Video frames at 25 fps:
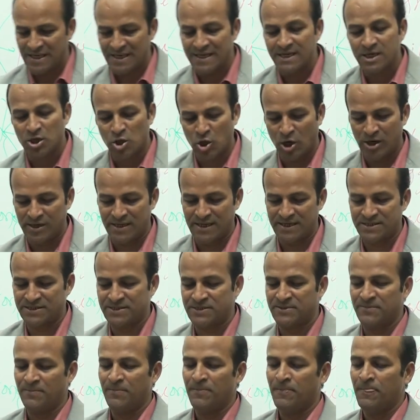and
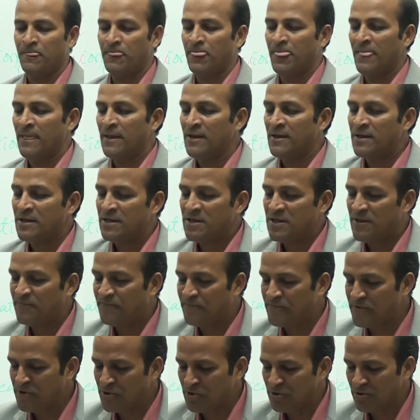contexts.
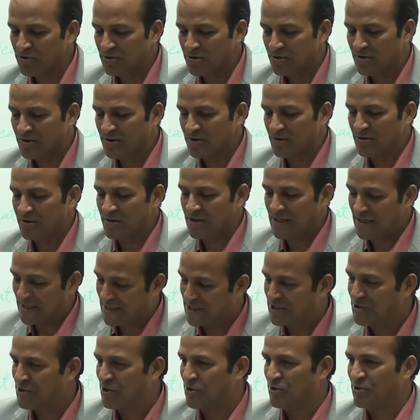If you
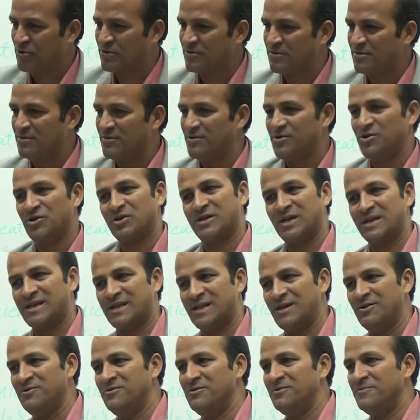ignore, you can
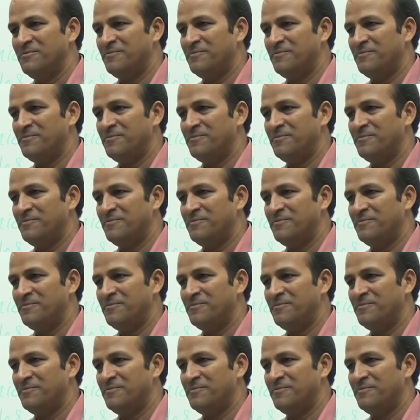give,